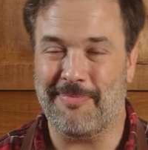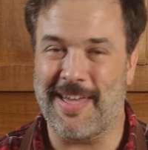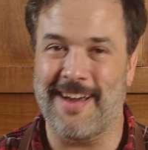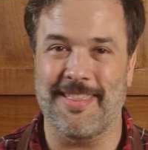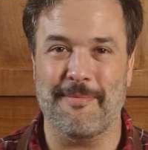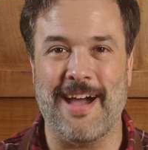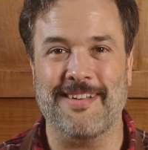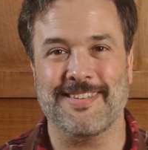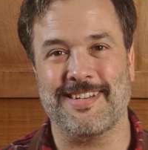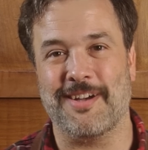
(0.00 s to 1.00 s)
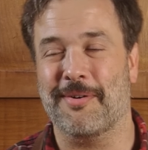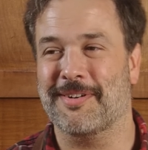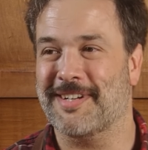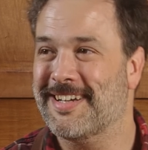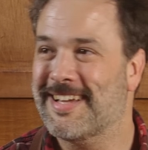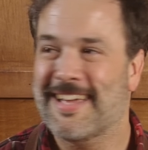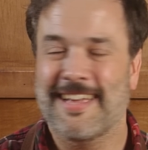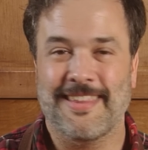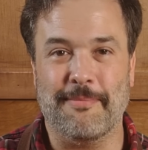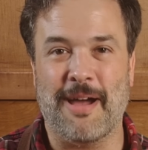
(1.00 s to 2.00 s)
up there in the mountains of Georgia,
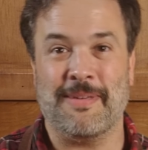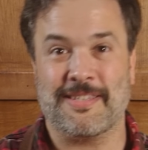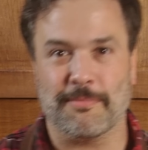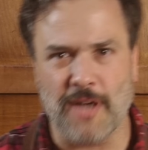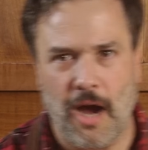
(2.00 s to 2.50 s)
there might be some